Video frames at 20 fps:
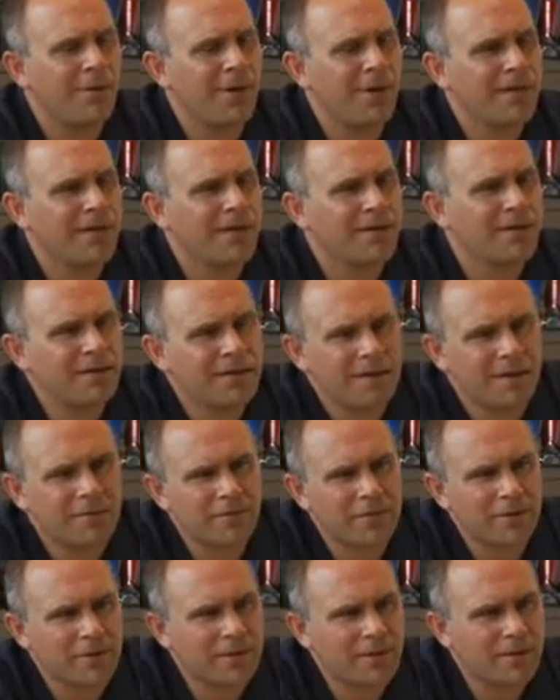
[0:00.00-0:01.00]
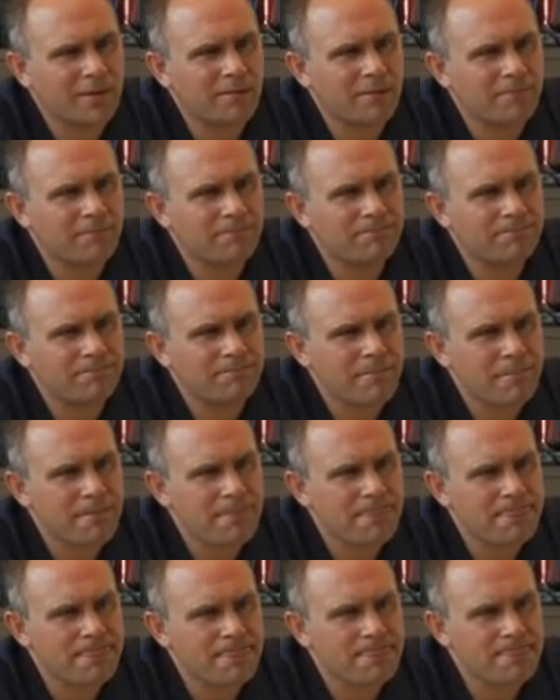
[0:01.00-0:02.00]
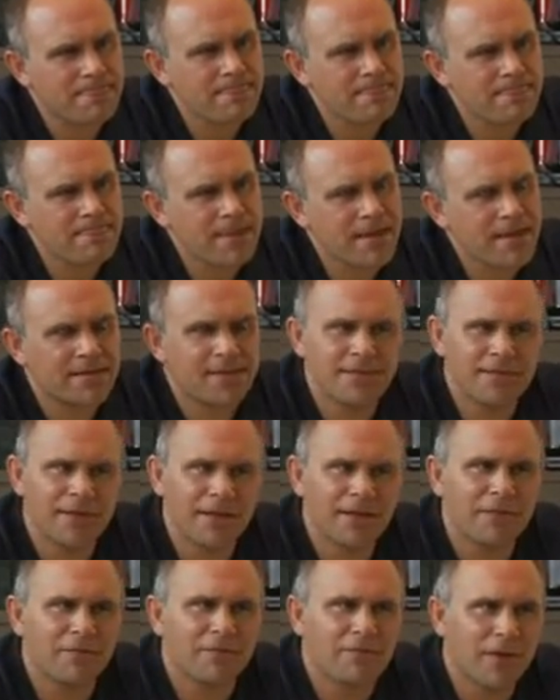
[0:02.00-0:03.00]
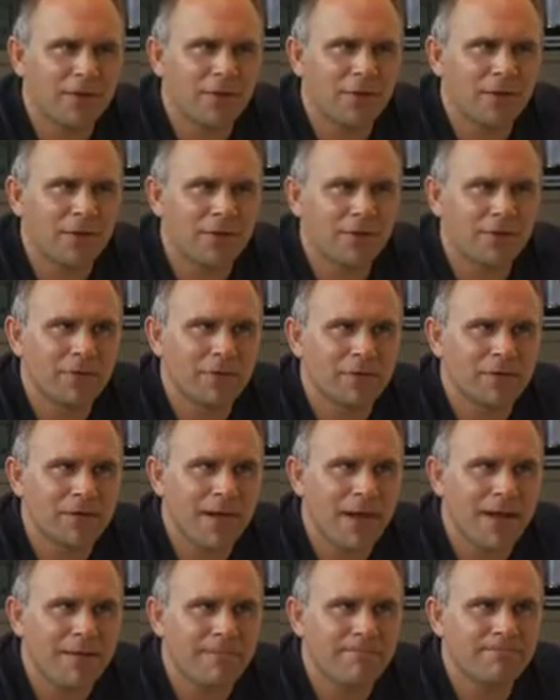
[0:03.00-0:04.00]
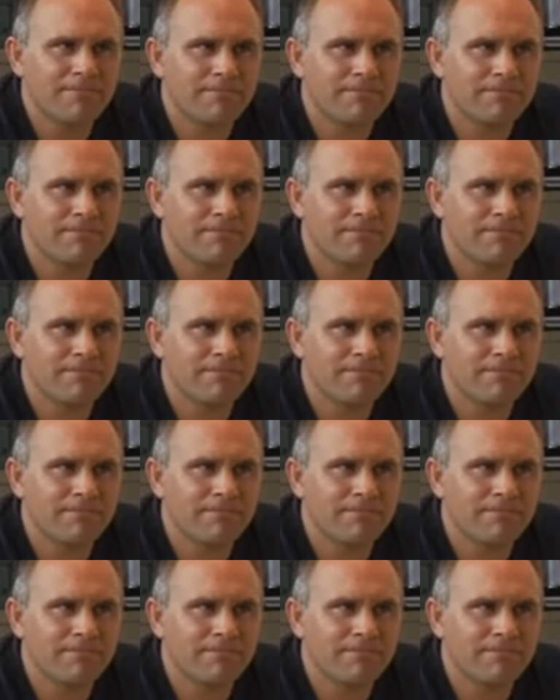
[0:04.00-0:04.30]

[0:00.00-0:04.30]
Wait, Kevin, is this gonna affect what you do at the shop?